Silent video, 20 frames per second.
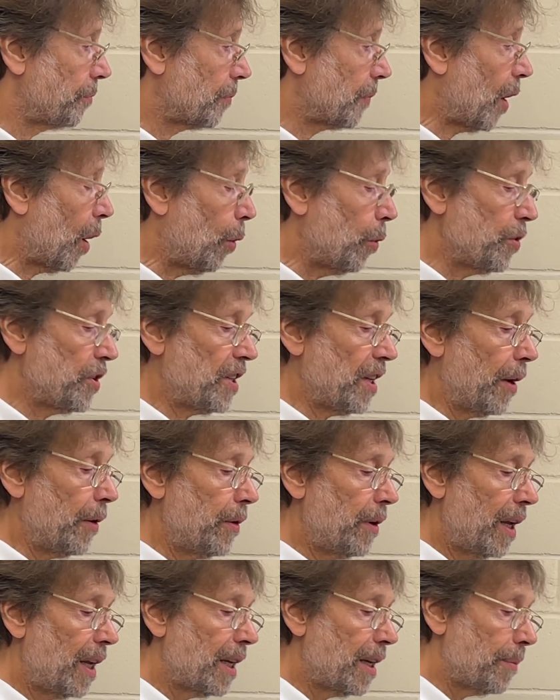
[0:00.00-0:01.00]
Also,
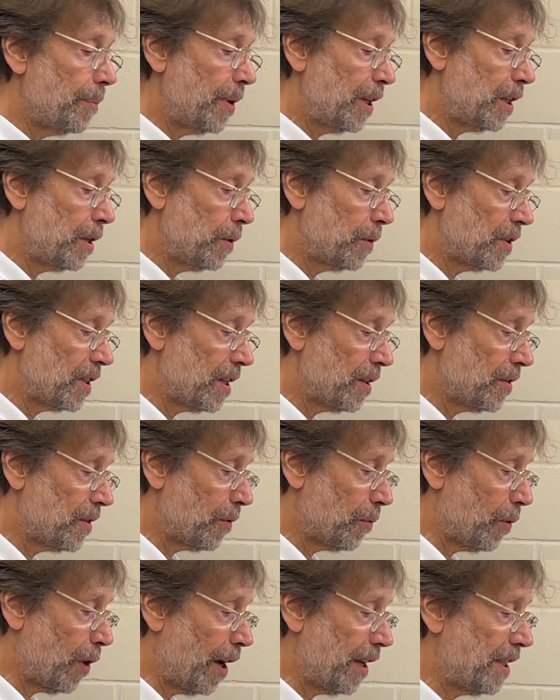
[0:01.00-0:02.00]
it can be used as a
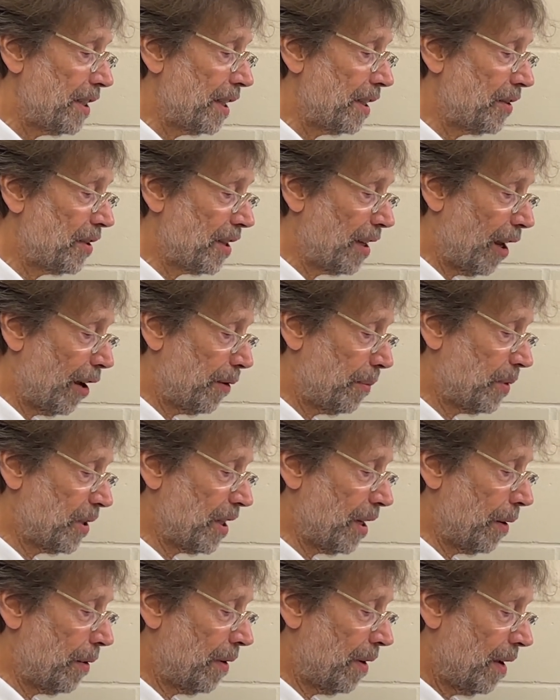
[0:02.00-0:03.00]
writing slope.
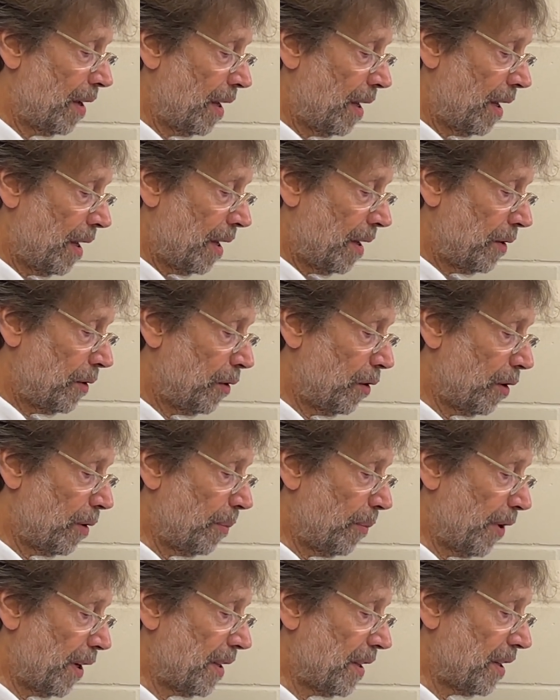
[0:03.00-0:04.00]
So you can
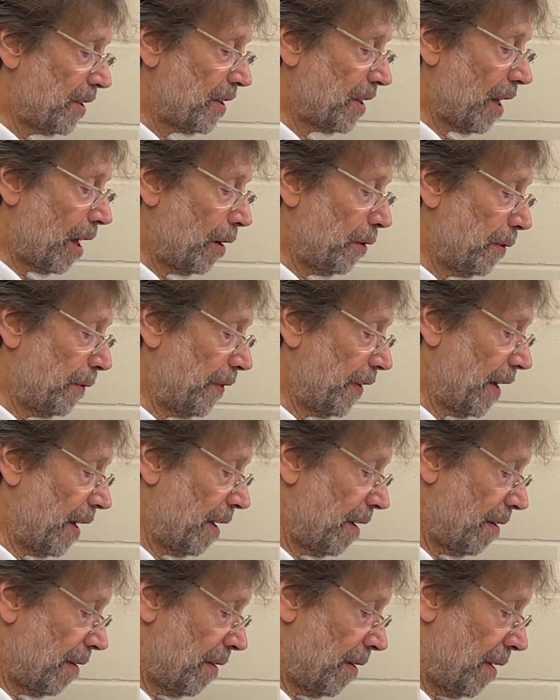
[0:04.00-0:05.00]
bring this over
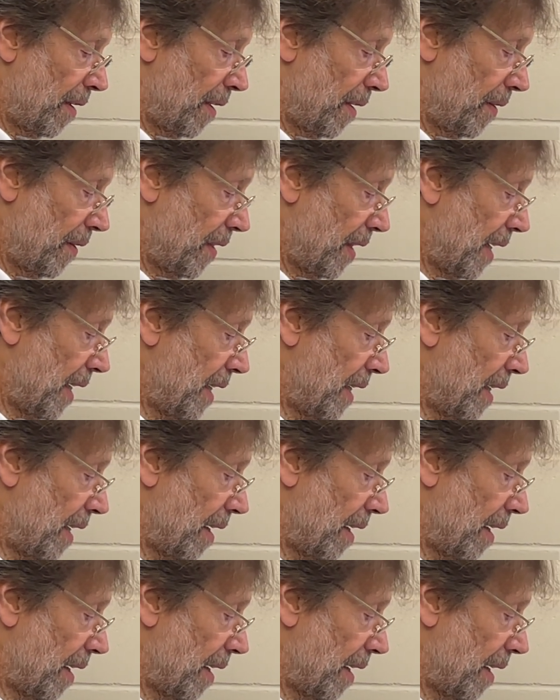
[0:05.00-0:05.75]
the